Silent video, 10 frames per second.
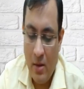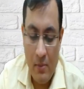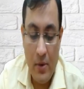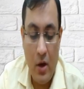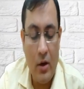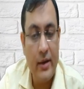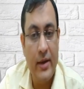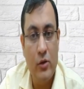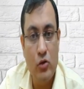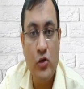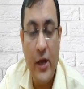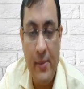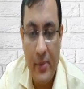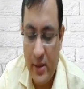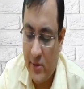belonging to
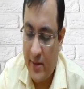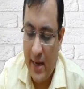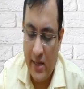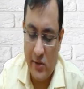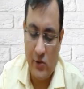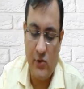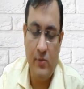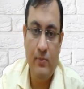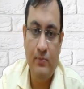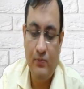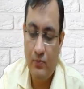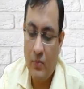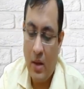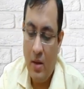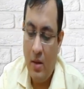same risk class.
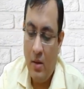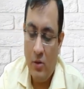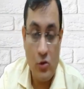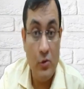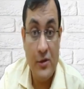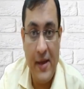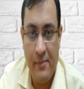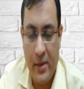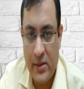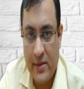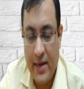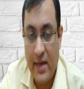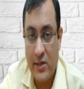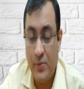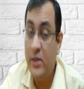So same risk
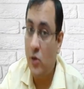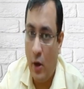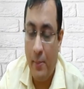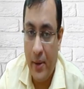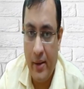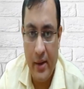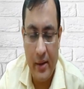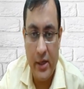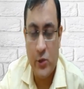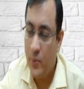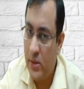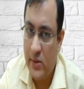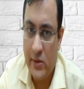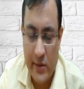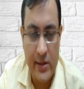class means operating risk,
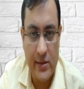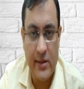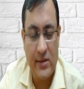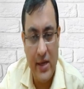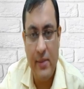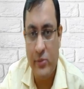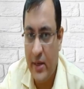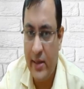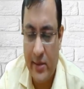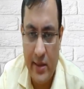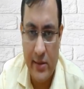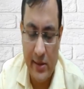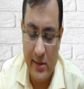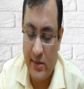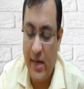business risk is same, sales
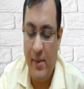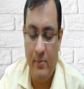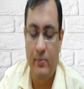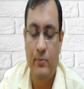risk is same.